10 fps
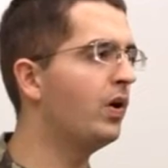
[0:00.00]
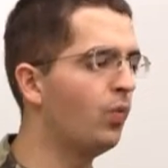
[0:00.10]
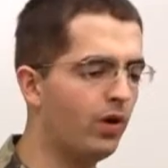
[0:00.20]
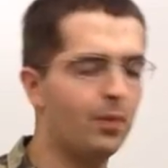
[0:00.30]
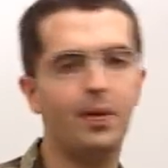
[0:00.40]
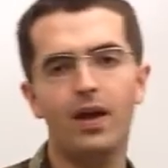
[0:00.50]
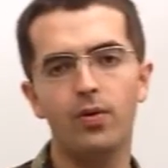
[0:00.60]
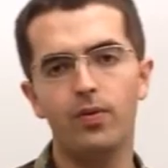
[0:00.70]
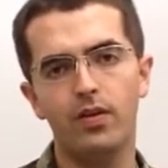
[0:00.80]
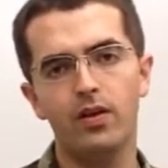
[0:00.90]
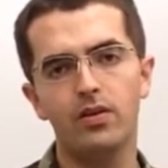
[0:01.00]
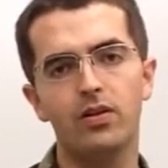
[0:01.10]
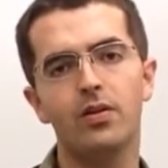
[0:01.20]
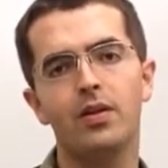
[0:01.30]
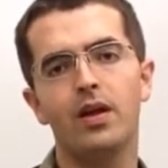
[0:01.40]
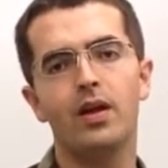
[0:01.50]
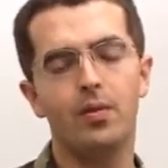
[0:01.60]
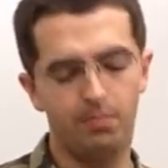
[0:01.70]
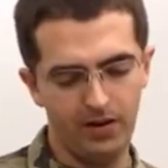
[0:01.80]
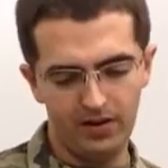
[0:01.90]
in one and piano in the other.
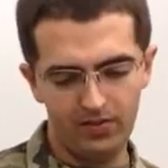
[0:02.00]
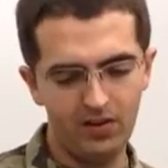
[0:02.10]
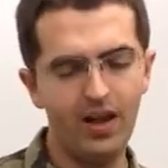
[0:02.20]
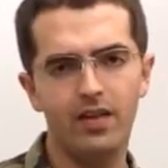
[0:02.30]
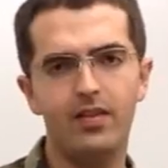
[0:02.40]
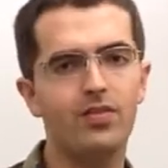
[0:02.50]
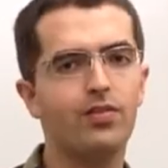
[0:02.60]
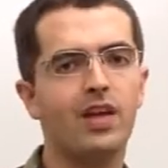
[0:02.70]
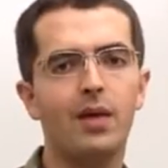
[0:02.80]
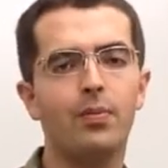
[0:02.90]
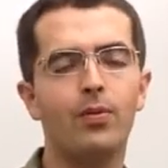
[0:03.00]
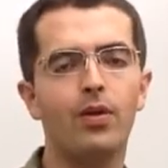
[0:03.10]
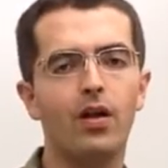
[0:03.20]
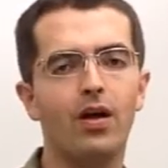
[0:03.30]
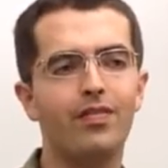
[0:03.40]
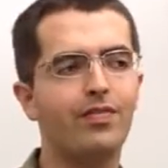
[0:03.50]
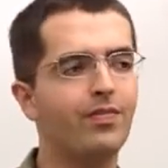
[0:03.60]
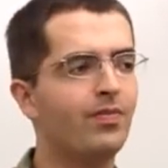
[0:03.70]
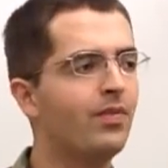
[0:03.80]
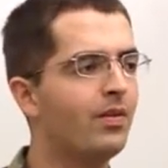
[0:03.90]
But yeah, these are capable of
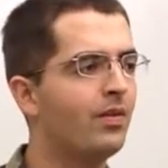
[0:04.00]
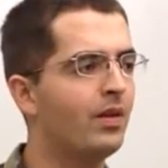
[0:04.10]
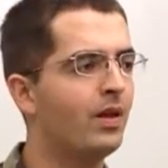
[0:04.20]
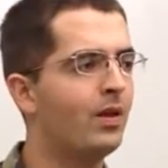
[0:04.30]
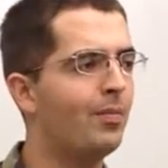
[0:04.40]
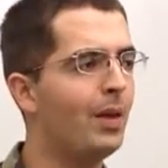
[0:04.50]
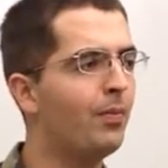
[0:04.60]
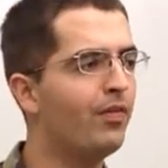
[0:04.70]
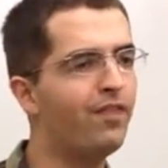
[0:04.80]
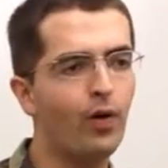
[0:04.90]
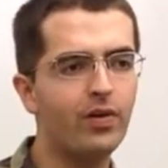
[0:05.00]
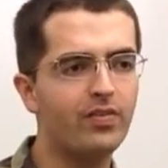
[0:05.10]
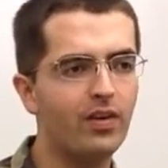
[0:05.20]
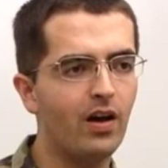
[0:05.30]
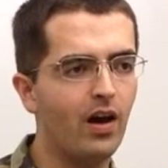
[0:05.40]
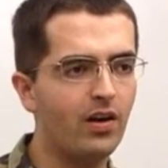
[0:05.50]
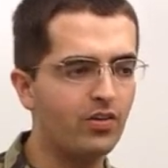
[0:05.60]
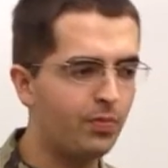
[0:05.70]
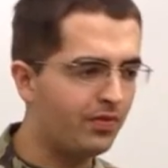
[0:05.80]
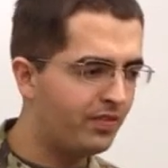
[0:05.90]
people focusing on a
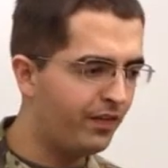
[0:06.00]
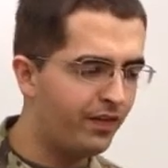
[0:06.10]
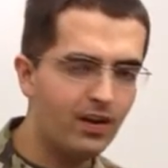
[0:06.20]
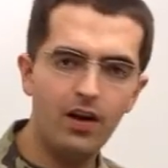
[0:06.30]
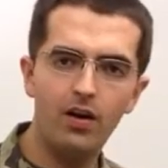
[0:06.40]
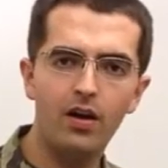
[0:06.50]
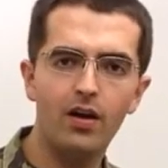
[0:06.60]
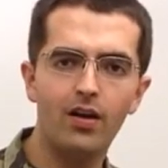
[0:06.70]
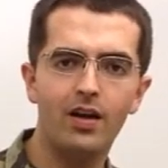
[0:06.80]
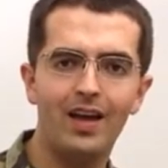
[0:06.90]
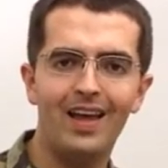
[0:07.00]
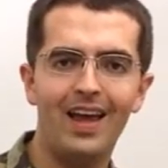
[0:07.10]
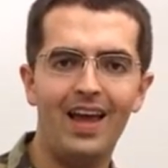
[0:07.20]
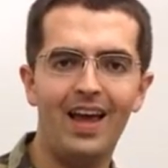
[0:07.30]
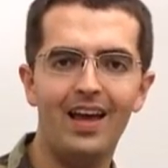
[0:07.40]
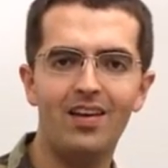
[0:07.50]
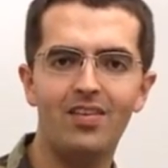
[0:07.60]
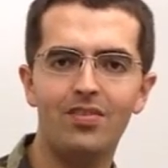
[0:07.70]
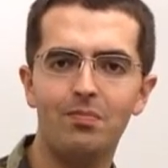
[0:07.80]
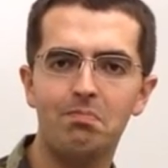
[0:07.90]
specific area
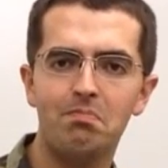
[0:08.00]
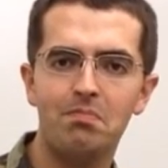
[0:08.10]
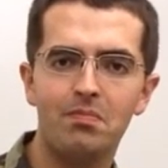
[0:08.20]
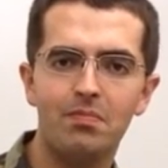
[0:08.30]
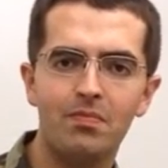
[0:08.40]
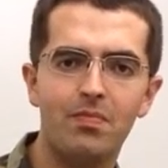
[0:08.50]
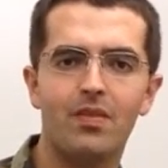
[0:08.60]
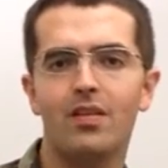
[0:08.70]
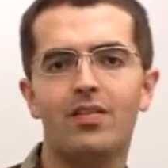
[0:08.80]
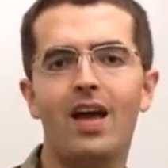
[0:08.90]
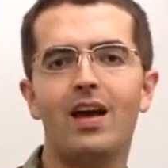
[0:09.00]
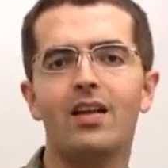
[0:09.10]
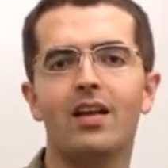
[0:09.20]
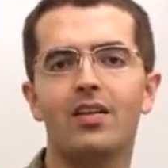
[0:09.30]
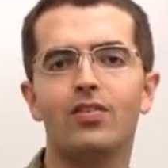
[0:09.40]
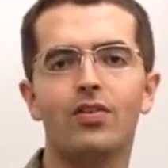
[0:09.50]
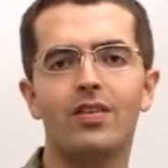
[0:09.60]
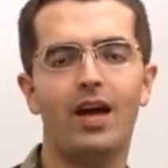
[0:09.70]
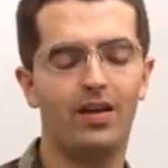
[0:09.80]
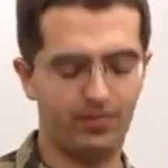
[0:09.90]
and tackling a certain
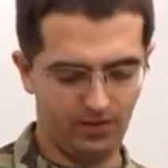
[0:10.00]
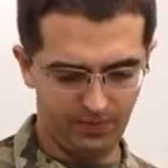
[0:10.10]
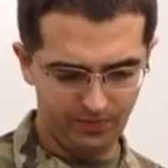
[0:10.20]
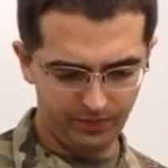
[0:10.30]
task.